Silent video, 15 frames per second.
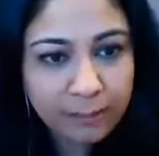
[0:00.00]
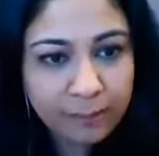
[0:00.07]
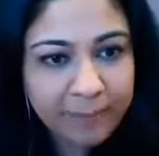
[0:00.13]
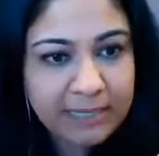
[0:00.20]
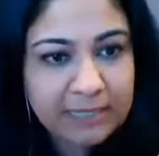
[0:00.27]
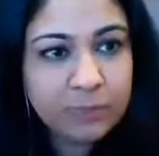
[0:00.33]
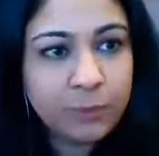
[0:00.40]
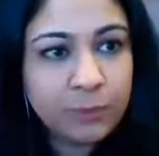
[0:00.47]

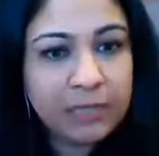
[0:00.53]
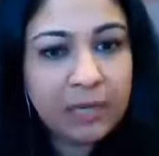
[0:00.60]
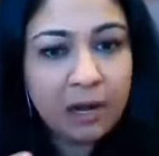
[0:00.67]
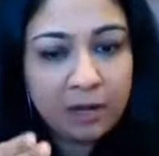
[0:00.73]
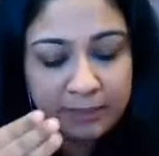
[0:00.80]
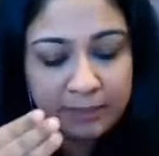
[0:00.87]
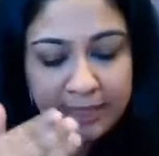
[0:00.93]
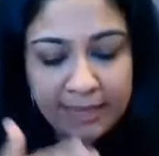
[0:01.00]
because we
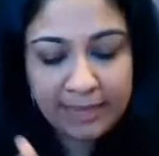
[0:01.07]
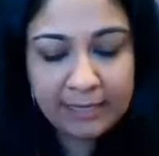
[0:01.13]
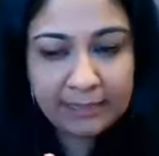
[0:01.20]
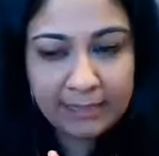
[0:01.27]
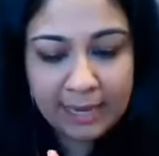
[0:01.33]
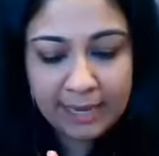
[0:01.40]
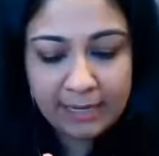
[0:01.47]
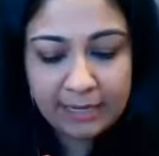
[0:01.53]
are getting
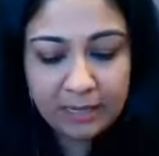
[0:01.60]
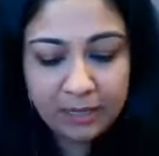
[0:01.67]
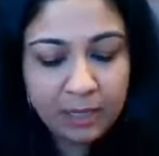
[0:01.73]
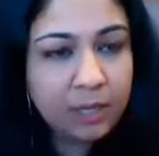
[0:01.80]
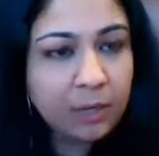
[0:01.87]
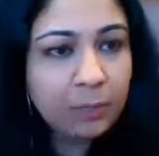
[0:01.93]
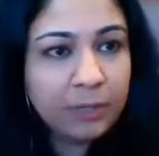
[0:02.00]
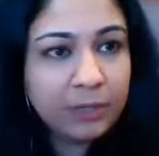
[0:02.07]

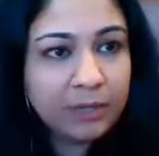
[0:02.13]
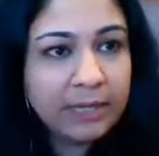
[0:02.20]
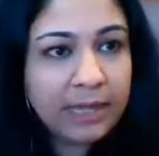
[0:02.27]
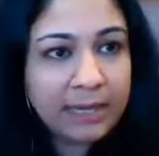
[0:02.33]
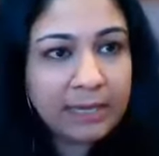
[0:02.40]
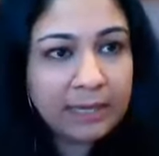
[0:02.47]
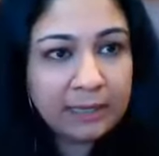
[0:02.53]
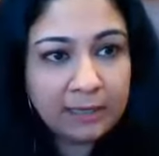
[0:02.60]

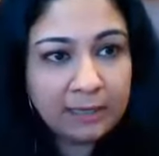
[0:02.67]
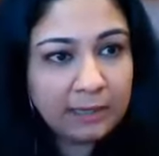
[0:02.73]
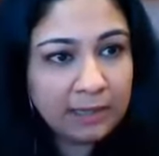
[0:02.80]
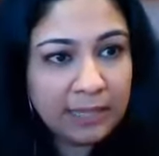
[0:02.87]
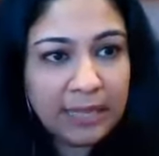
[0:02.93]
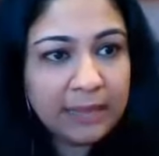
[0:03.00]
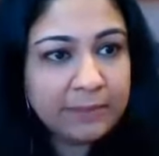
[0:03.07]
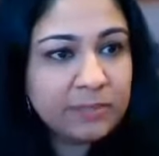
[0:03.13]

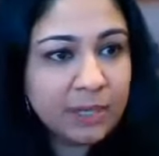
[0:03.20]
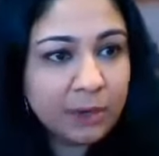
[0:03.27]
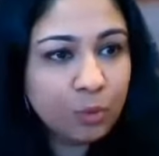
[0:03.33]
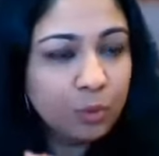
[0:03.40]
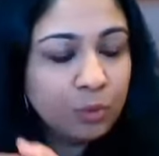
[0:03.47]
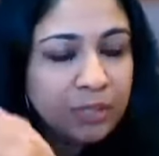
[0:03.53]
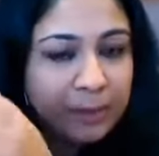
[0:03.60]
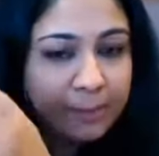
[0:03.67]
claims that are
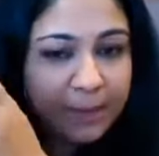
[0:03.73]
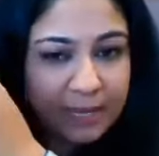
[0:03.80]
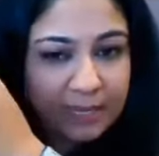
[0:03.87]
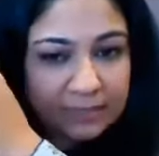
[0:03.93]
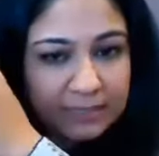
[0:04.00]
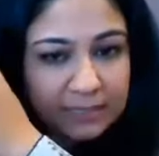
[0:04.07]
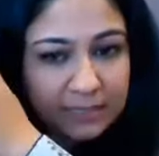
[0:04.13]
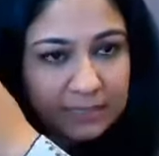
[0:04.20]
only
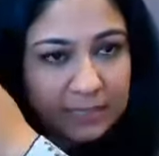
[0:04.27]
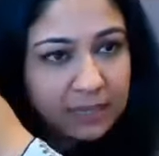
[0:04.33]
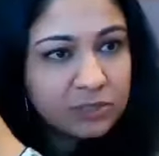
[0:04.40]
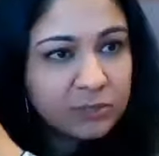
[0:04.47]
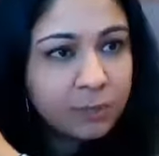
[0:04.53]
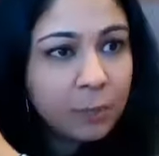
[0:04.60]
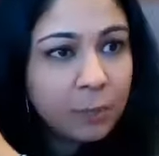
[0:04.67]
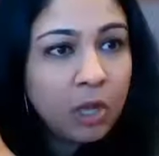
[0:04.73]
based in a
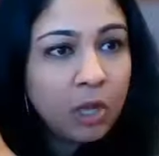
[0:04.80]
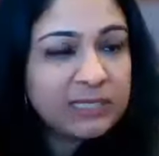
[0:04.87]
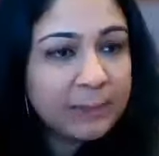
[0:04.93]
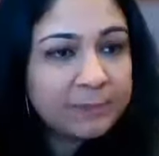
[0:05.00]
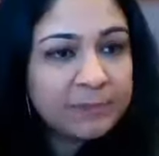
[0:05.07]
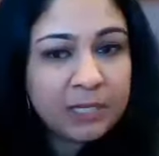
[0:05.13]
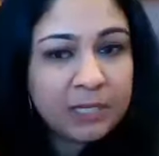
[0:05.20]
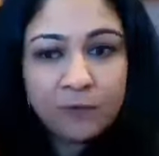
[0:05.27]
small
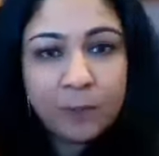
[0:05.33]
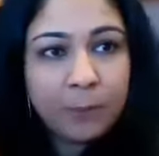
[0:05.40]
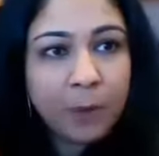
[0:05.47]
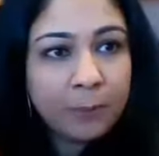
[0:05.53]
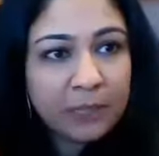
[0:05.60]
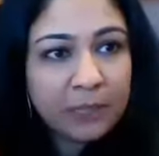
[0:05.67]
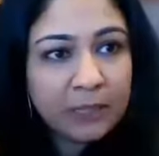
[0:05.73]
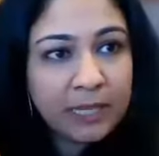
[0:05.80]
subset of the
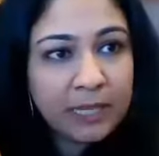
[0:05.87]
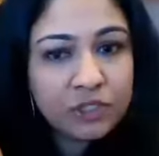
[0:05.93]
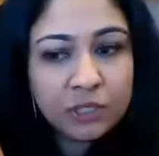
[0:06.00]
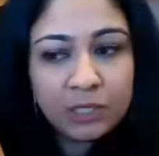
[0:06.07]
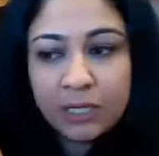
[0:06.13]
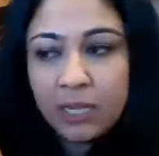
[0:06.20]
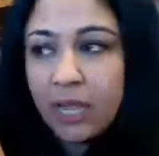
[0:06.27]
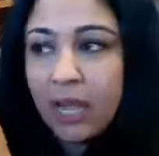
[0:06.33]
population,